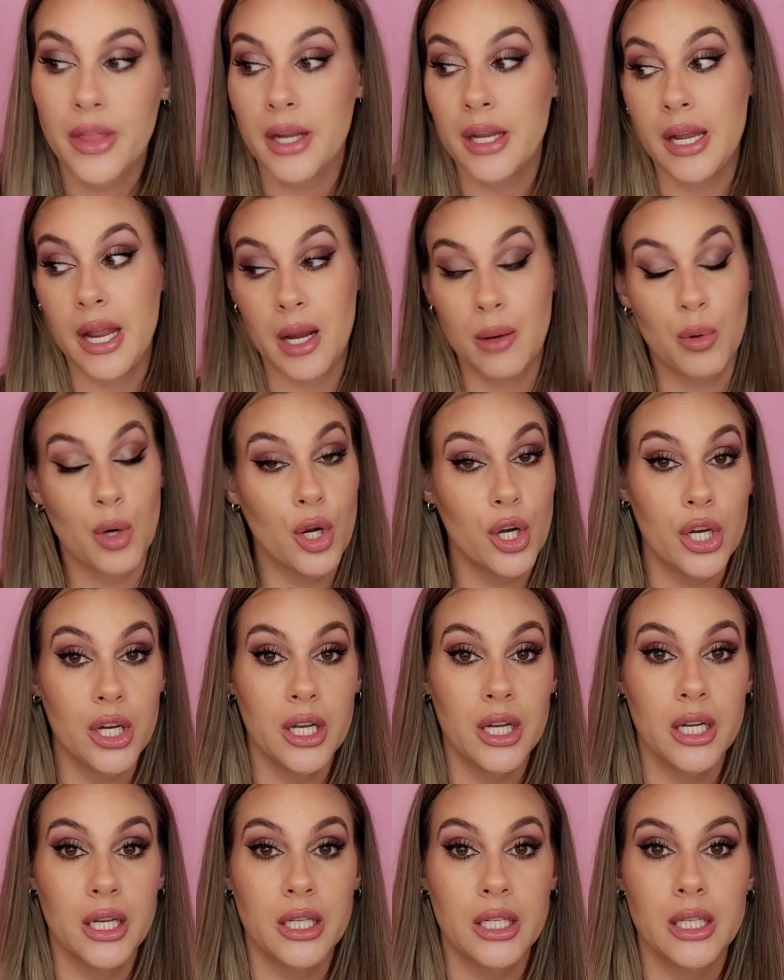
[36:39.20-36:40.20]
the
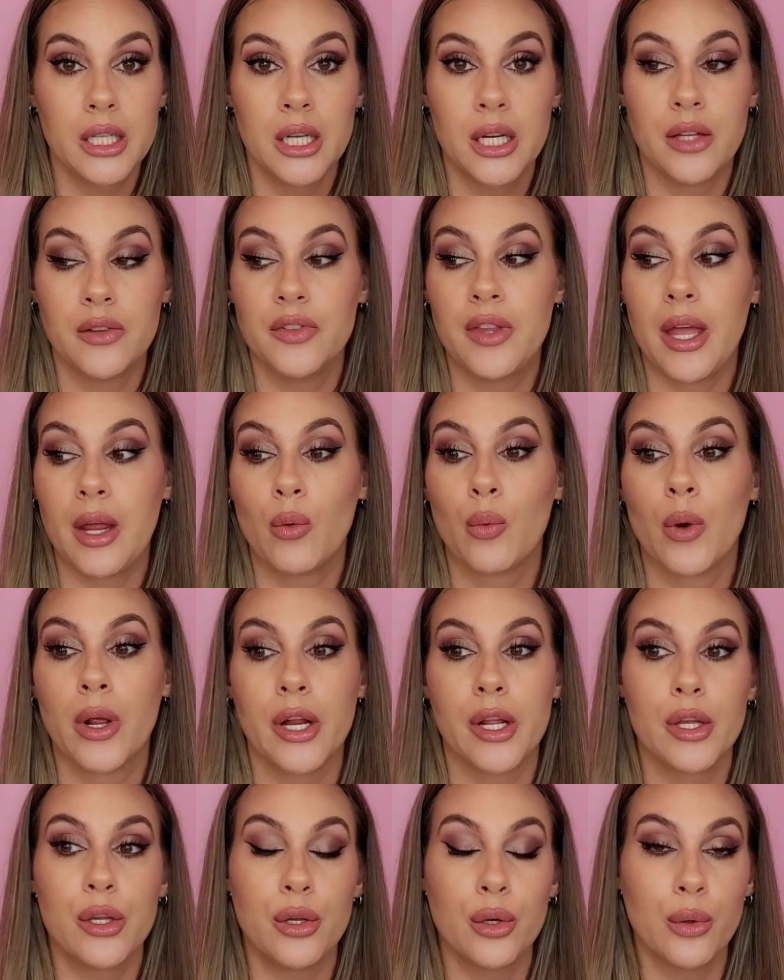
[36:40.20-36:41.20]
neighborhood, they
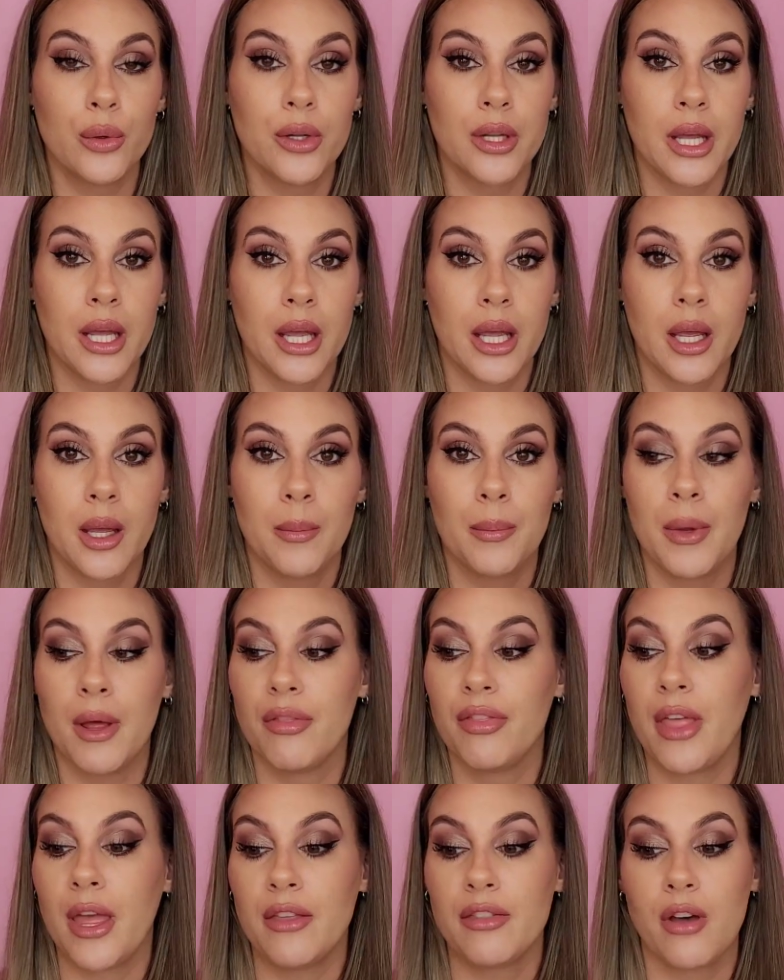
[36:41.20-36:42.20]
ridiculed him.
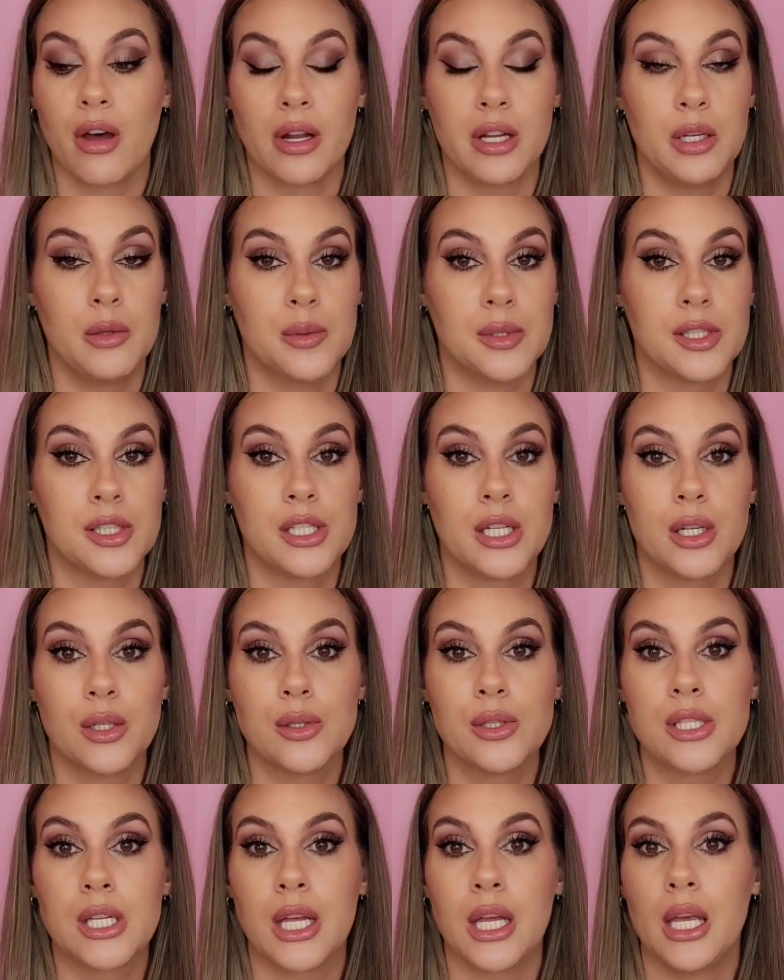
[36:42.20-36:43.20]
They thought he was
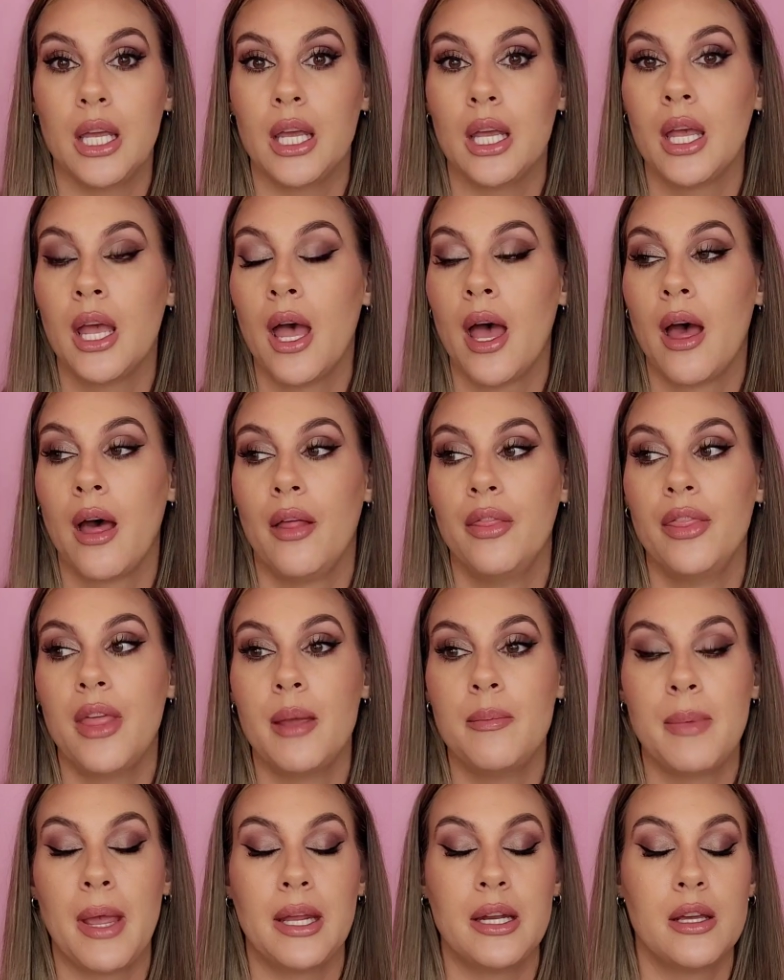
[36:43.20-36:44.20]
guilty.
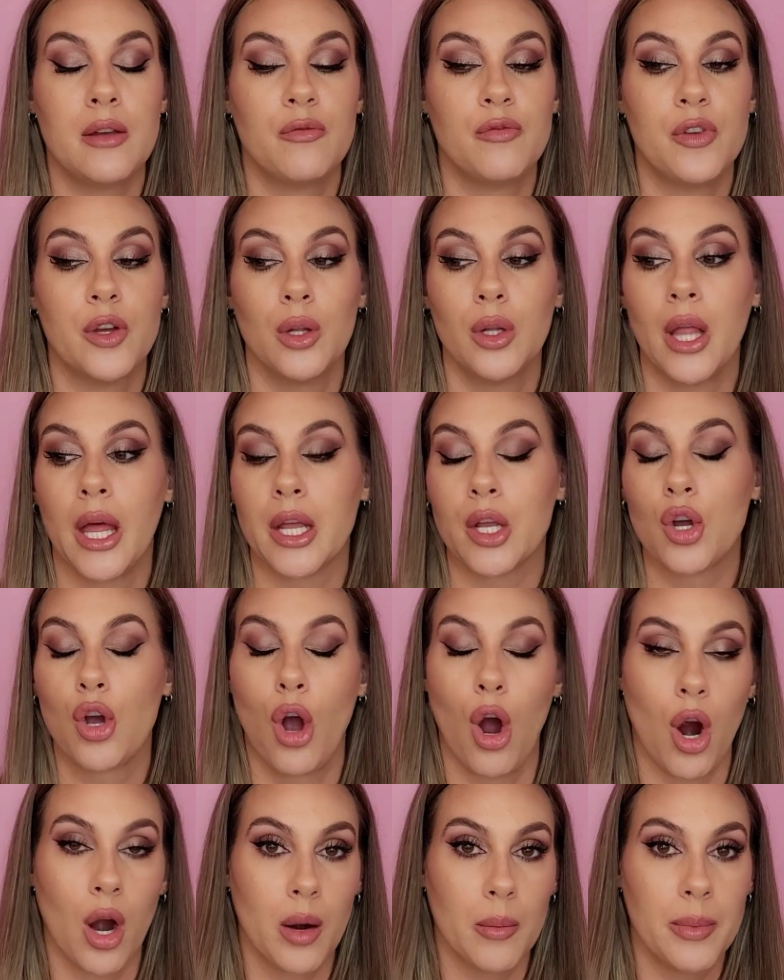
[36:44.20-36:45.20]
They made him feel like
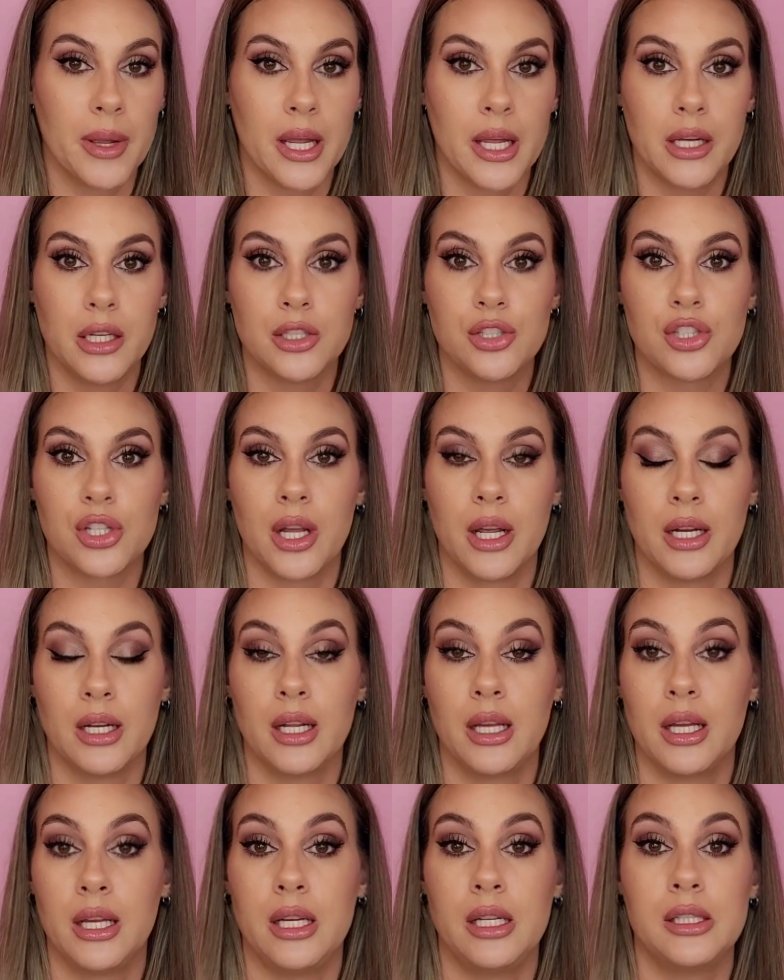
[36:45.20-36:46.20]
garbage
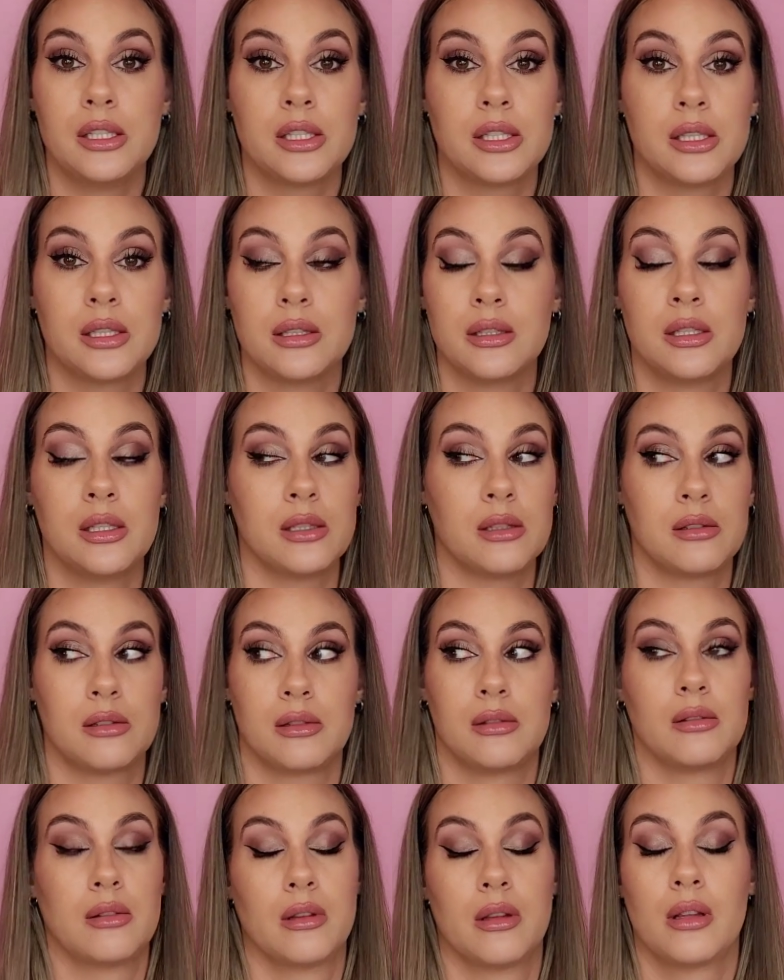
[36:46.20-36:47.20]
and he's
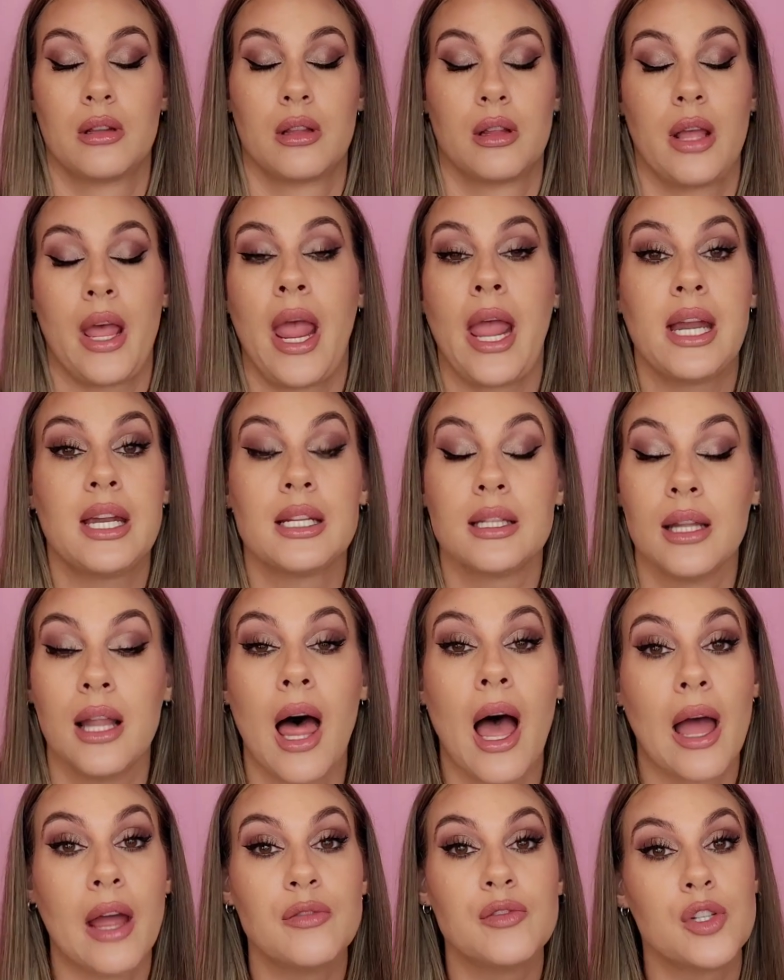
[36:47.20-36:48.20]
just hated
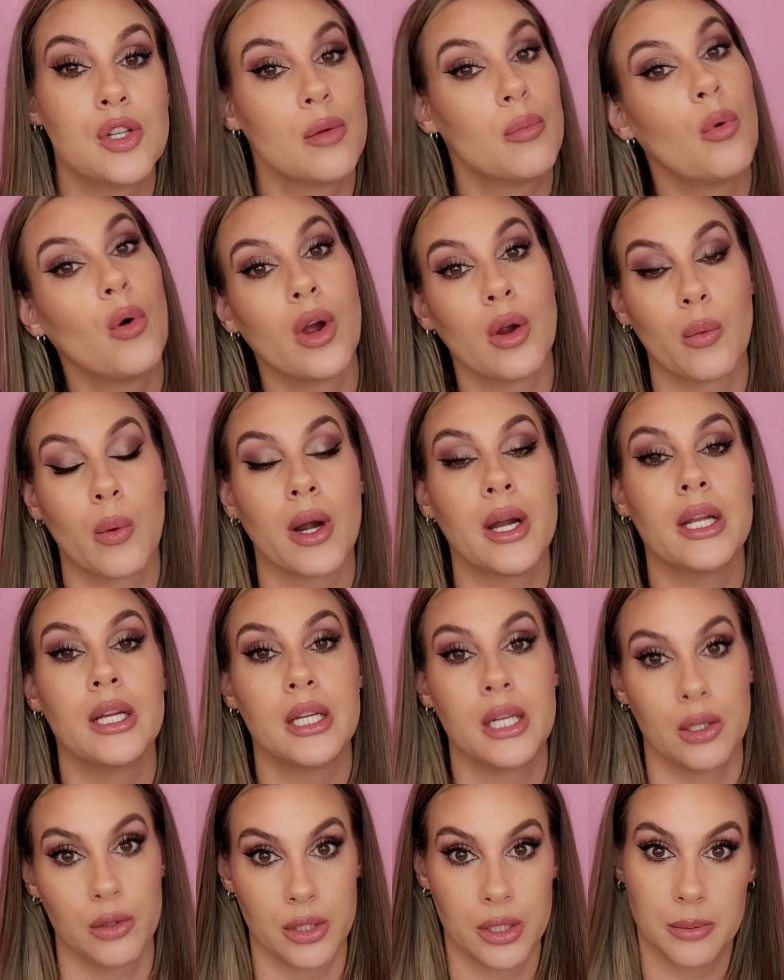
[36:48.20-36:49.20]
life to the point where
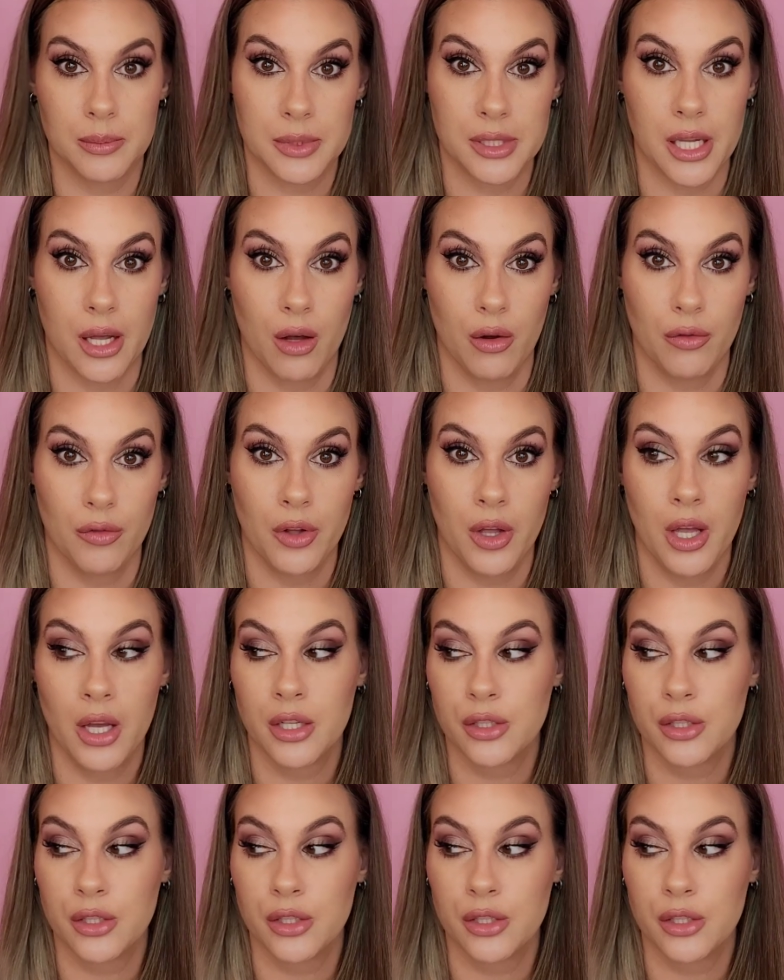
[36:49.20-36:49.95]
he killed himself.